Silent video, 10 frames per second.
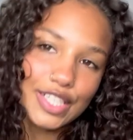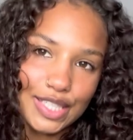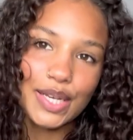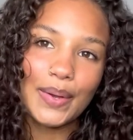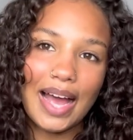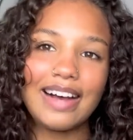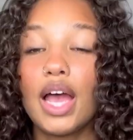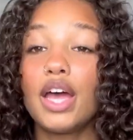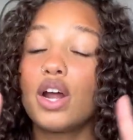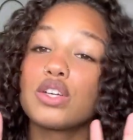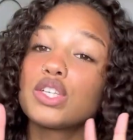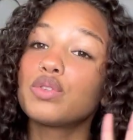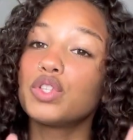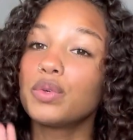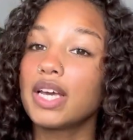so yeah. And also,
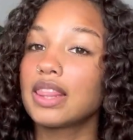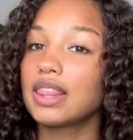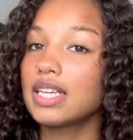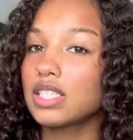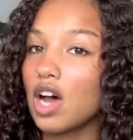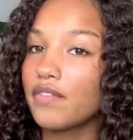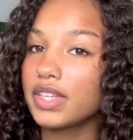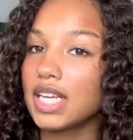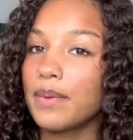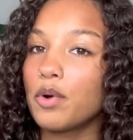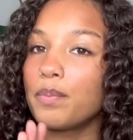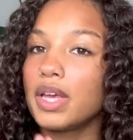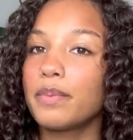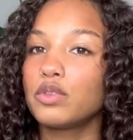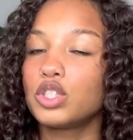to get this off the table,
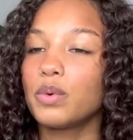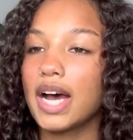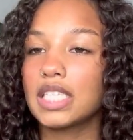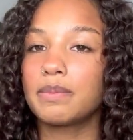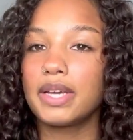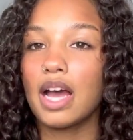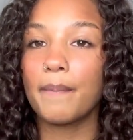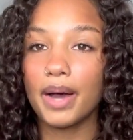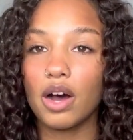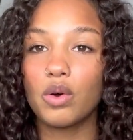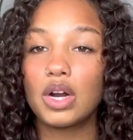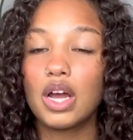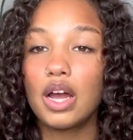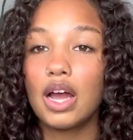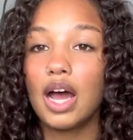people do ask me about
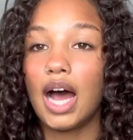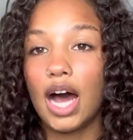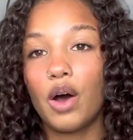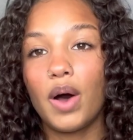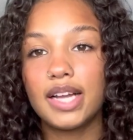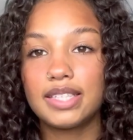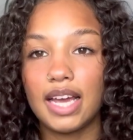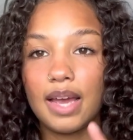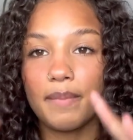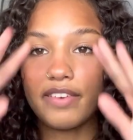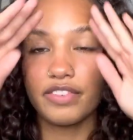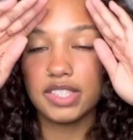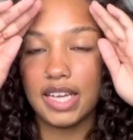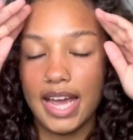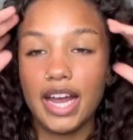how I tame my
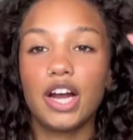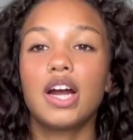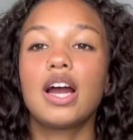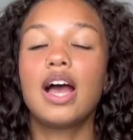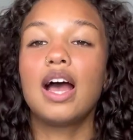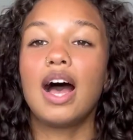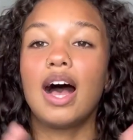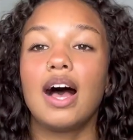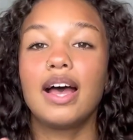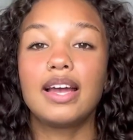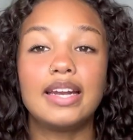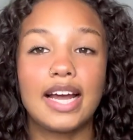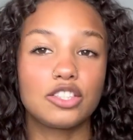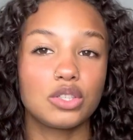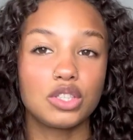frizzy hair. I
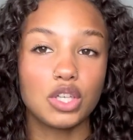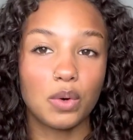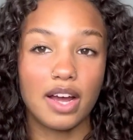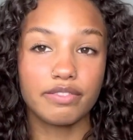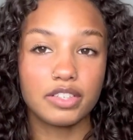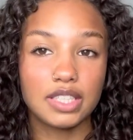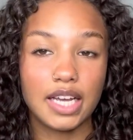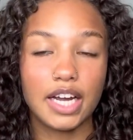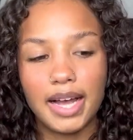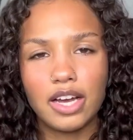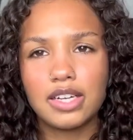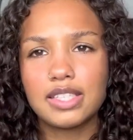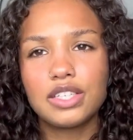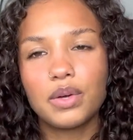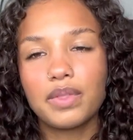naturally don't have frizzy hair. I
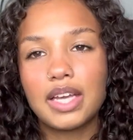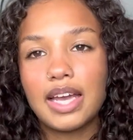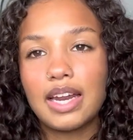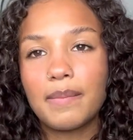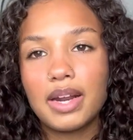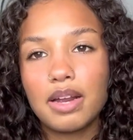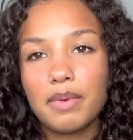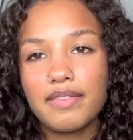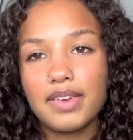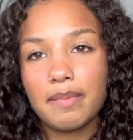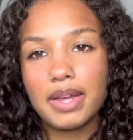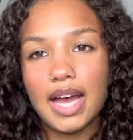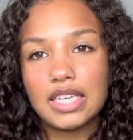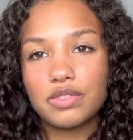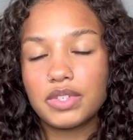honestly don't think anybody in my family
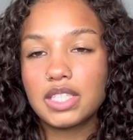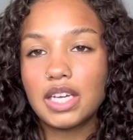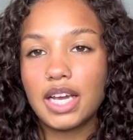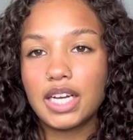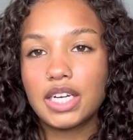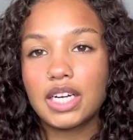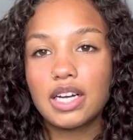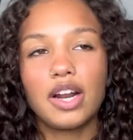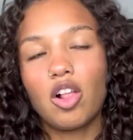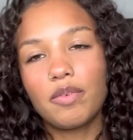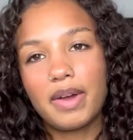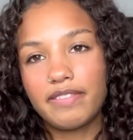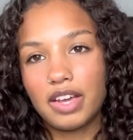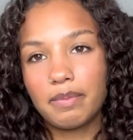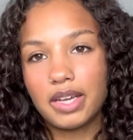has frizzy hair. In all of my
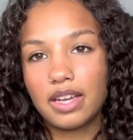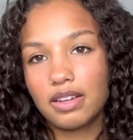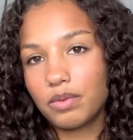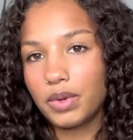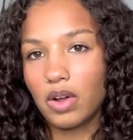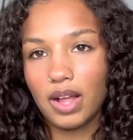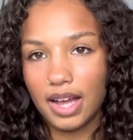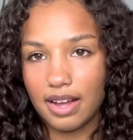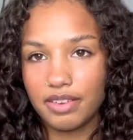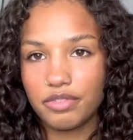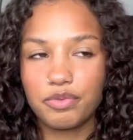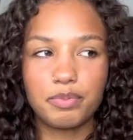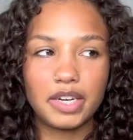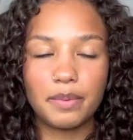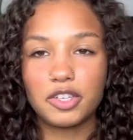family, we all have
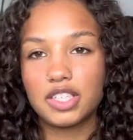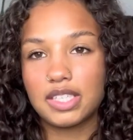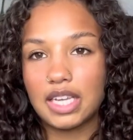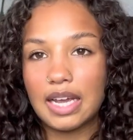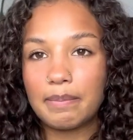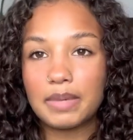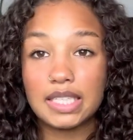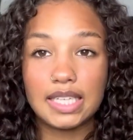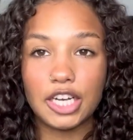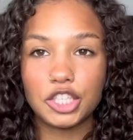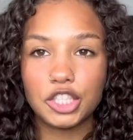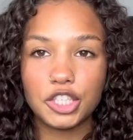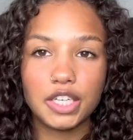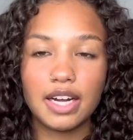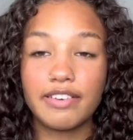pretty much the same
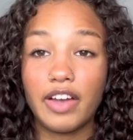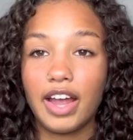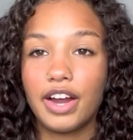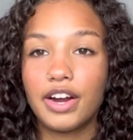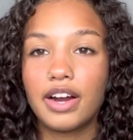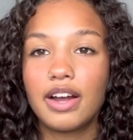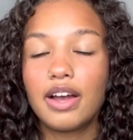texture of hair,